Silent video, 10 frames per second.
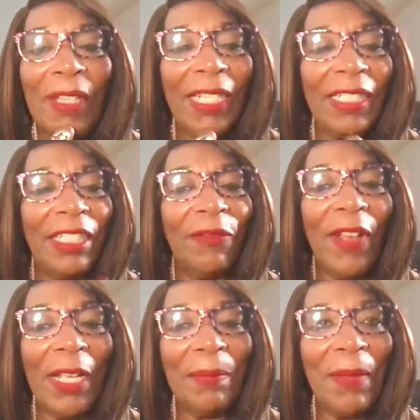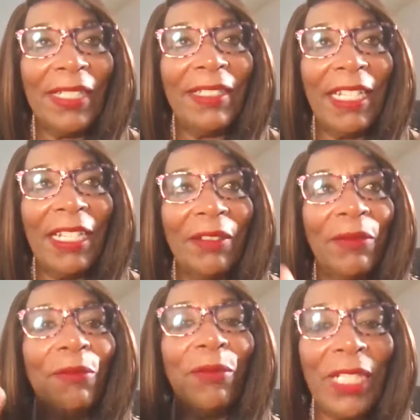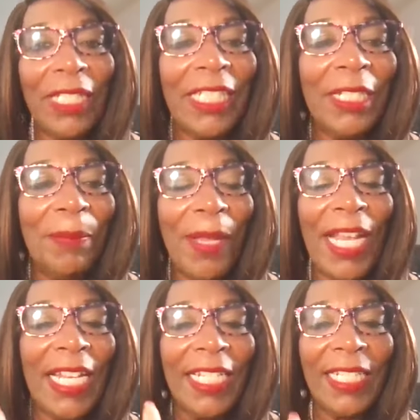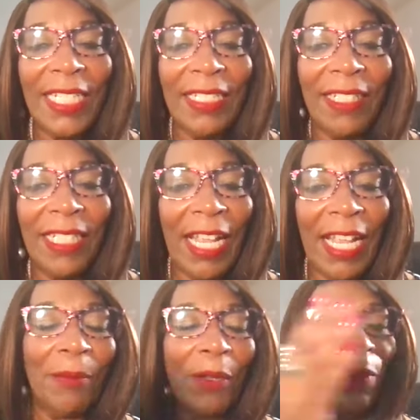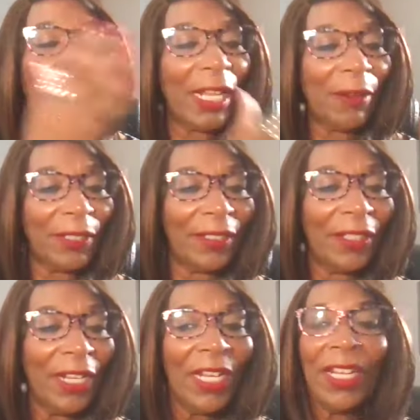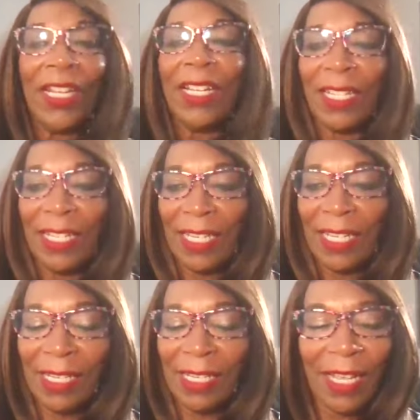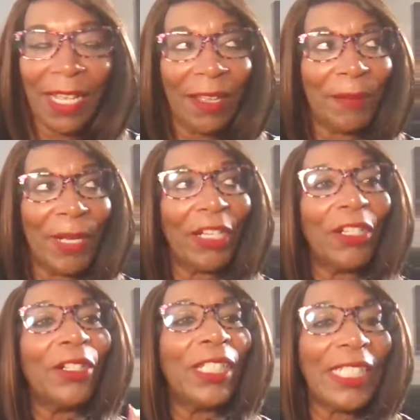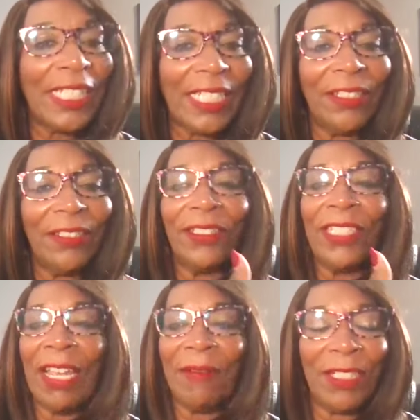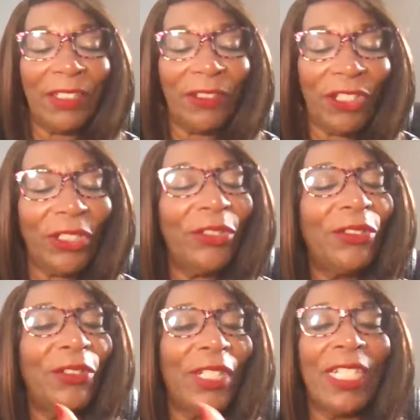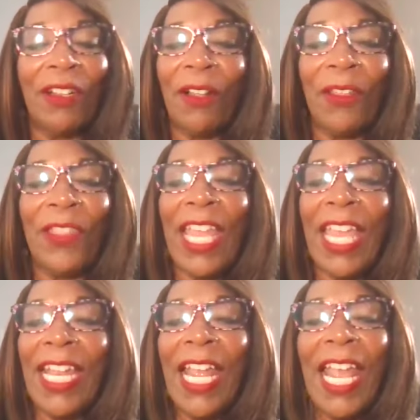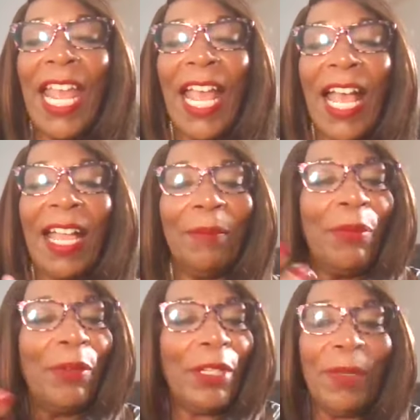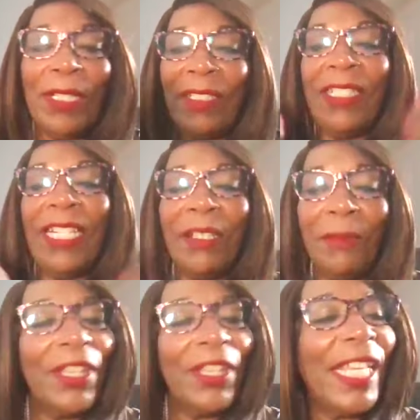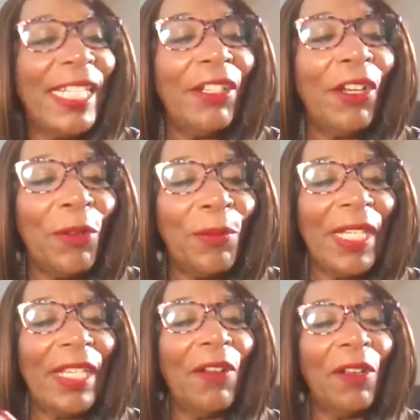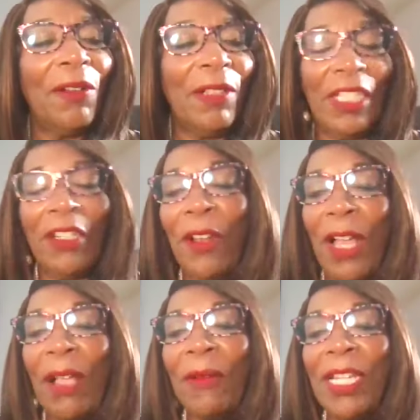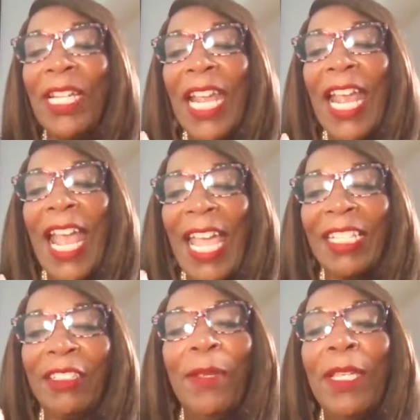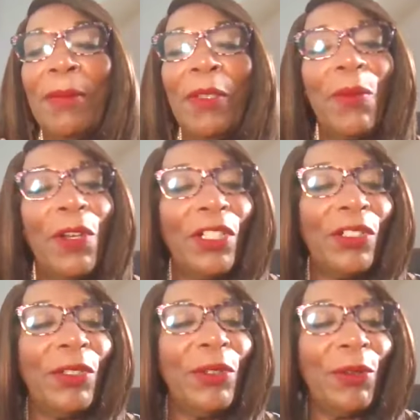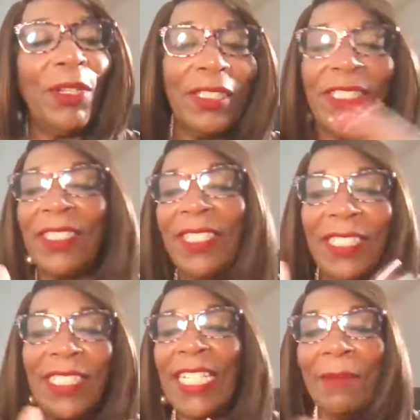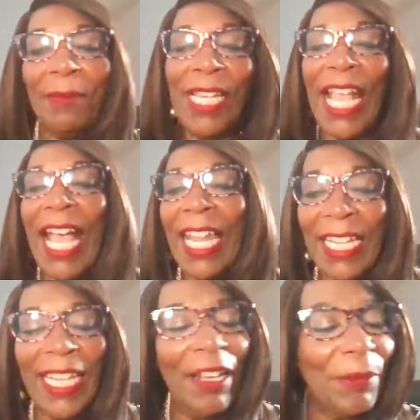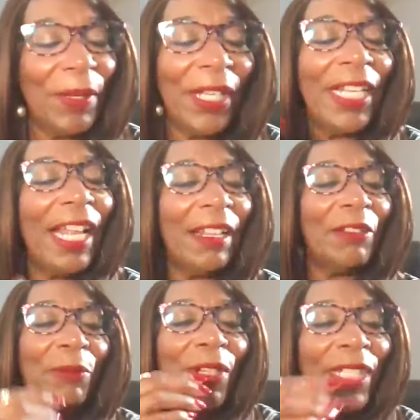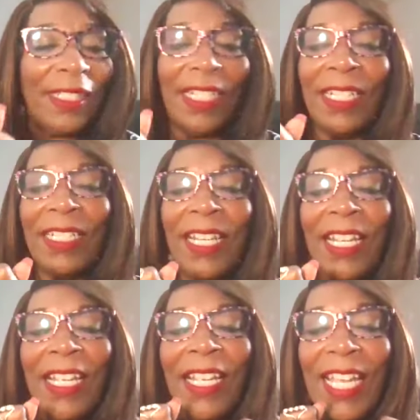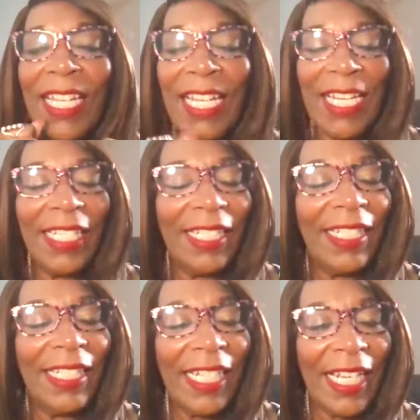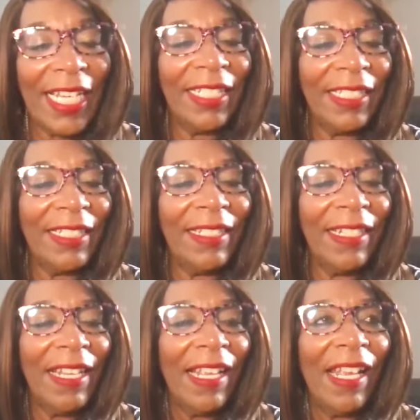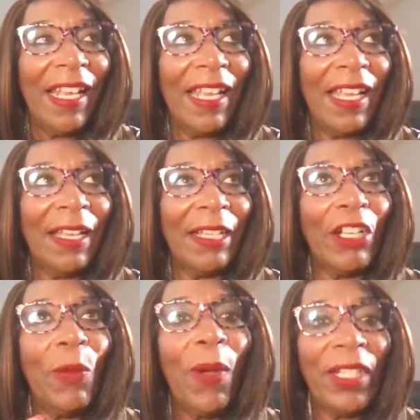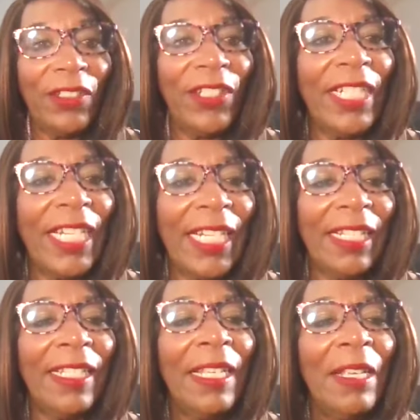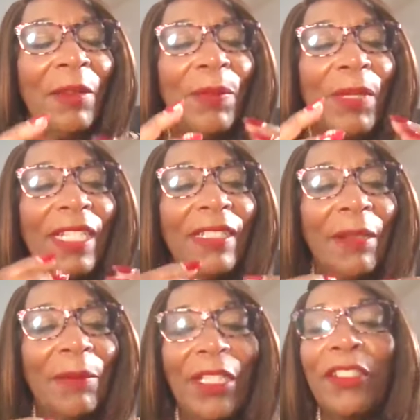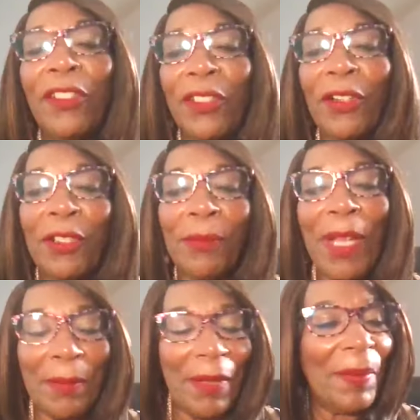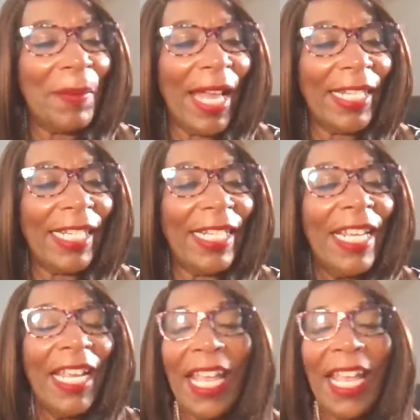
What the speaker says: I just find myself really paying attention now. But when I was in my early years, having children and all that, I pretty much did what they told me. Or, I would ask maybe one or two questions just to get me out of there. But it wasn't an intense questioning because I'm concerned about my body.